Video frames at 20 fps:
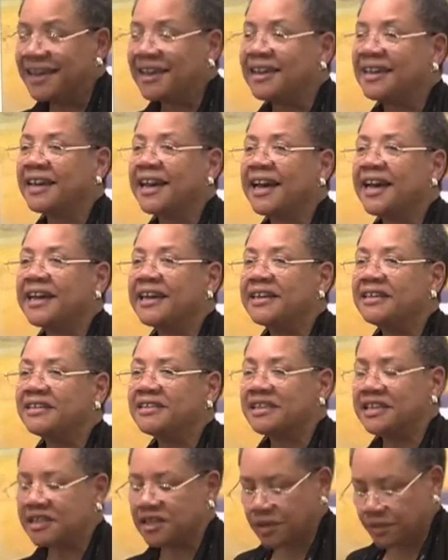
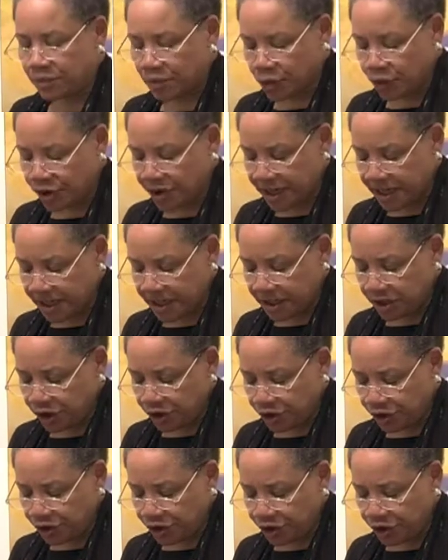Night is a morning
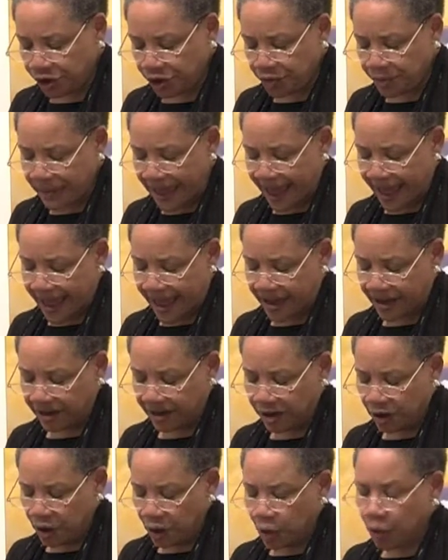juju
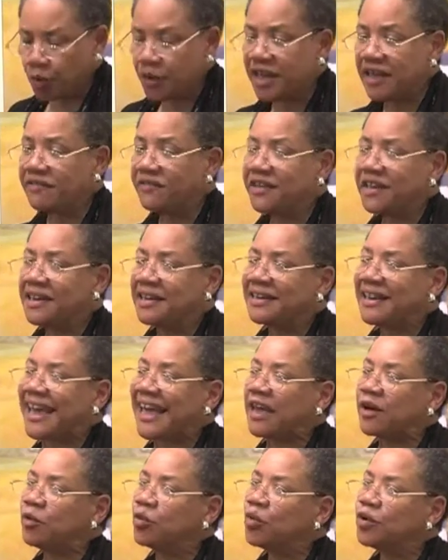man weaving
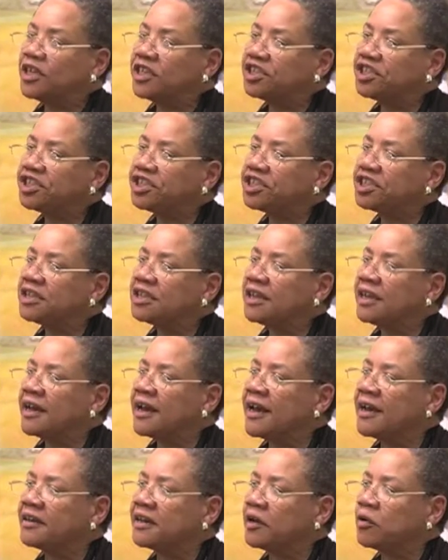a wish
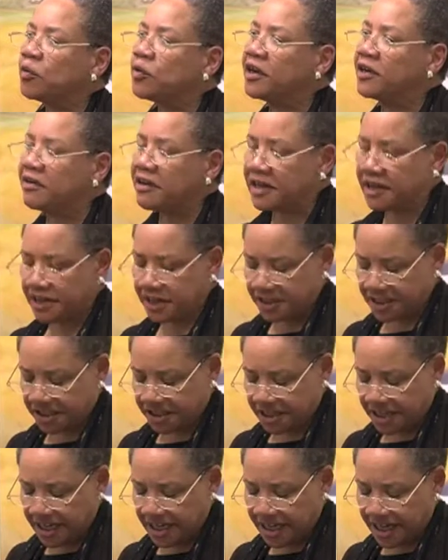and a weariness
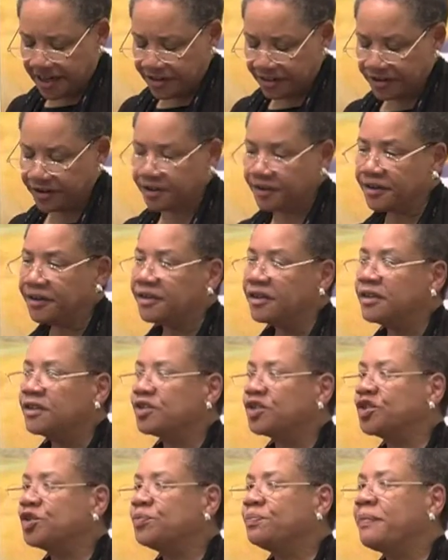together
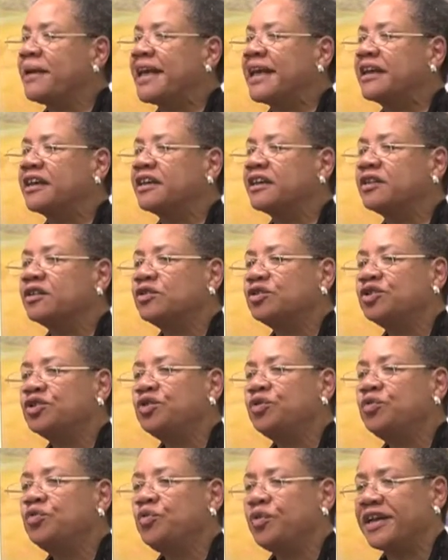to make
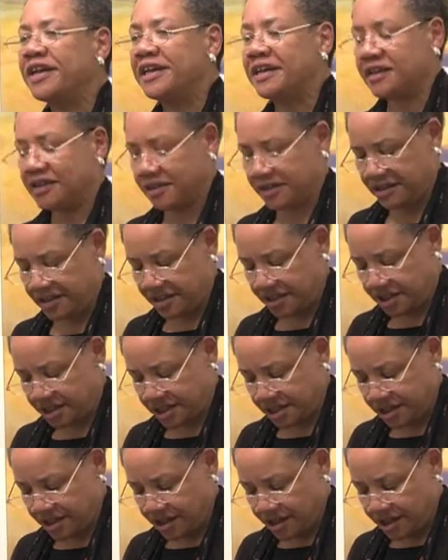two
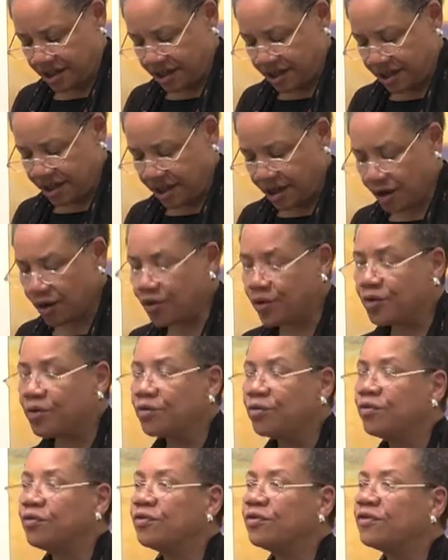wings.
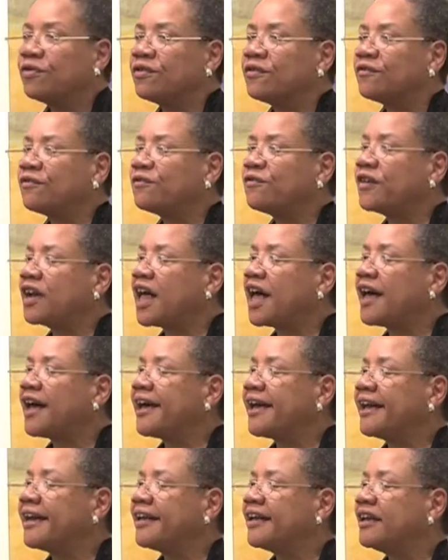Oh,
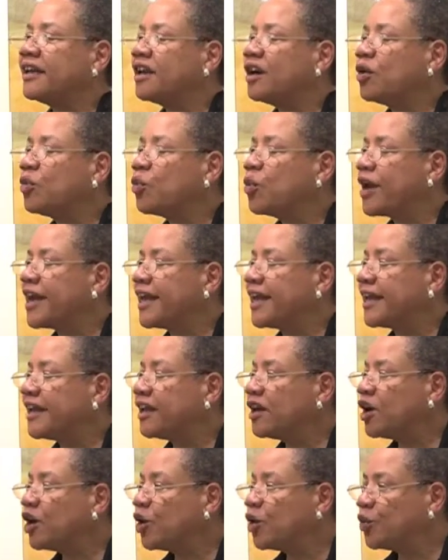fly away
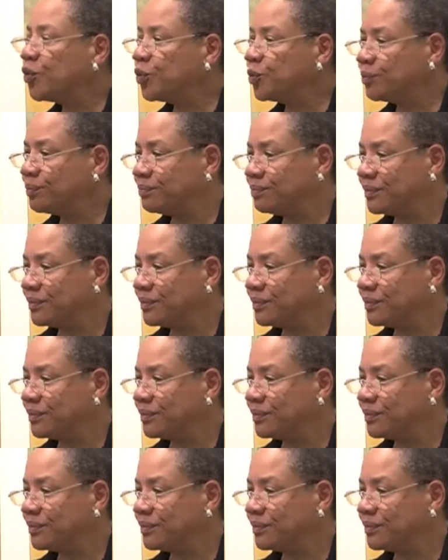home.